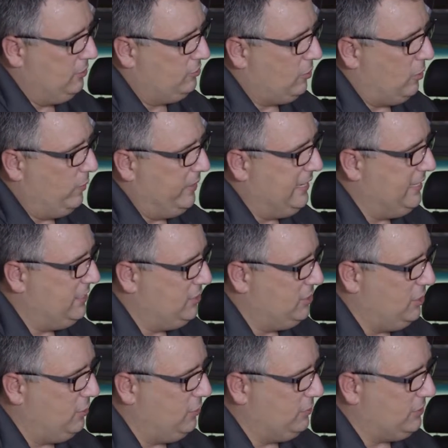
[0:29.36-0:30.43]
So all we need to
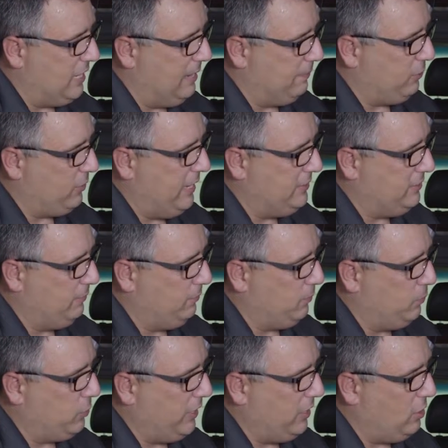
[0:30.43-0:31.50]
do to operate to
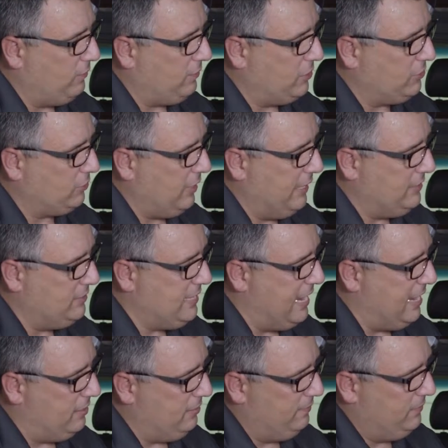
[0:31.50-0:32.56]
bring all of our screens
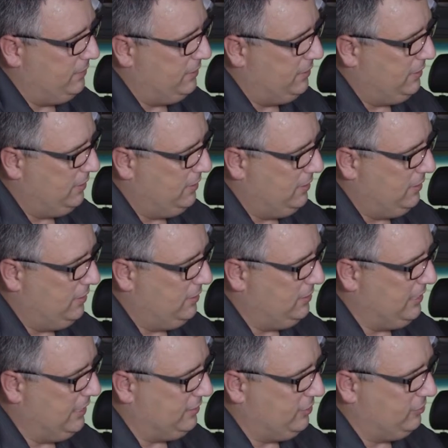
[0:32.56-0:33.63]
down
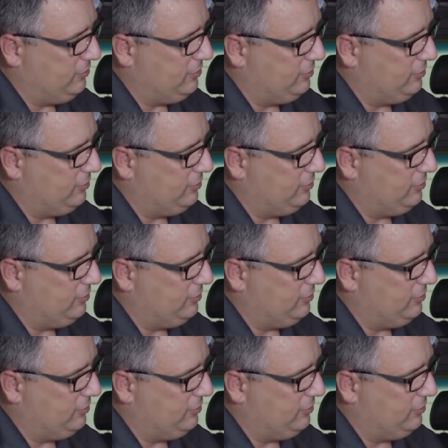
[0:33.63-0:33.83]
is hit the